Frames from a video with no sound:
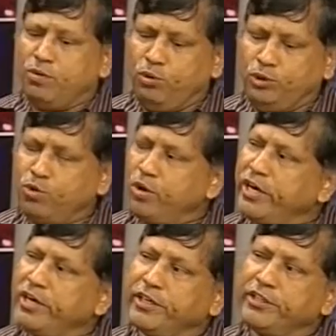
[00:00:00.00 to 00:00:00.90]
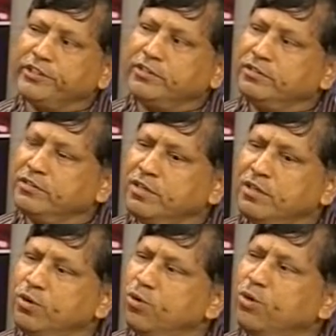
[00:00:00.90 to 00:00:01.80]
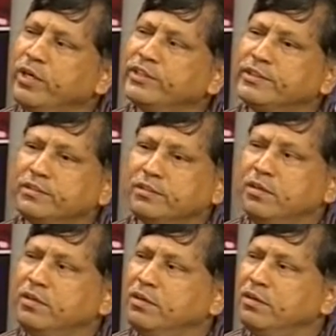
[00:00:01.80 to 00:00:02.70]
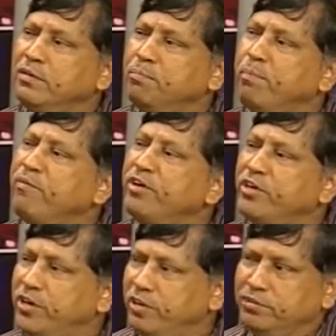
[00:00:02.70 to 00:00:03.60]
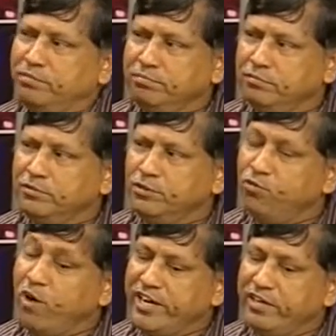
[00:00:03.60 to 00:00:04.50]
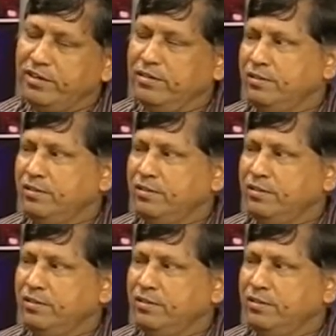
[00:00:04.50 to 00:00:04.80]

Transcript: course coordinator's role is pivotal, vital.